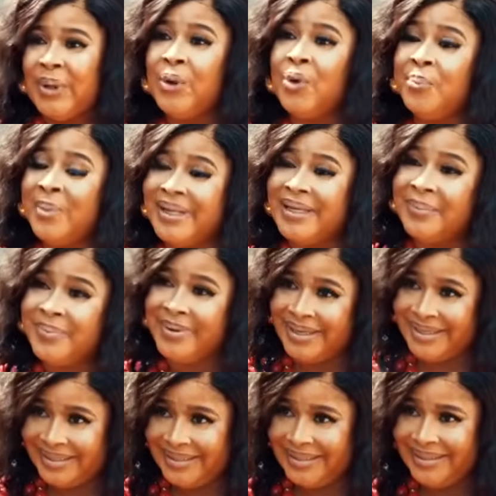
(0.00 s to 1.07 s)
You'll meet the
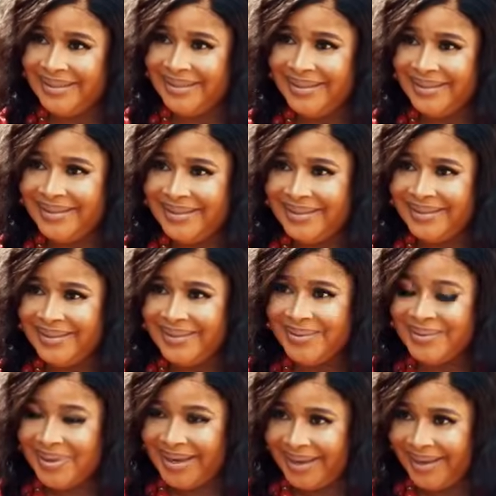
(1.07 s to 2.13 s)
prince.
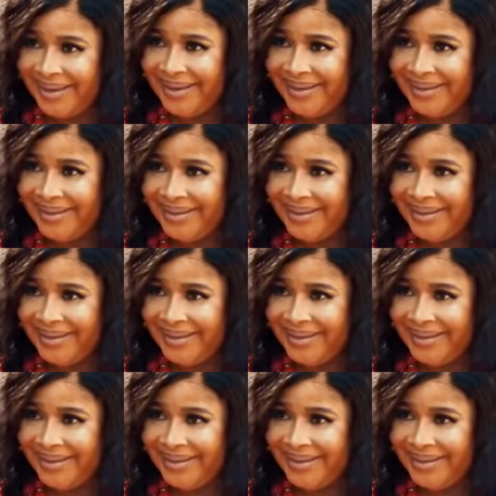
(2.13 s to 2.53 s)
Okay?